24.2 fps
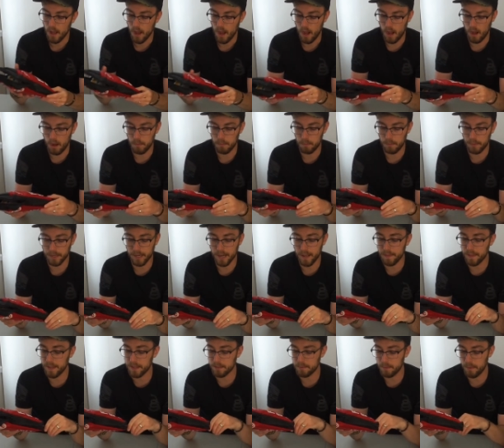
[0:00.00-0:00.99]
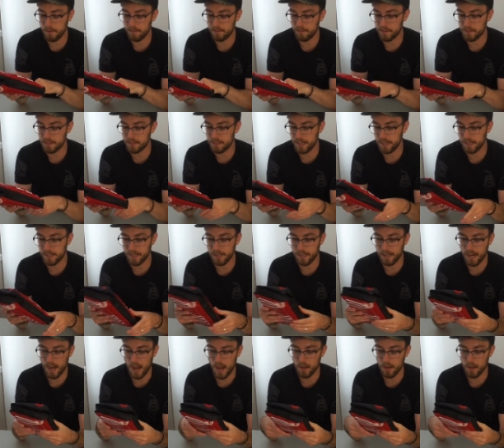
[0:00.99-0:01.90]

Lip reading: But yeah, that's my first aid kit.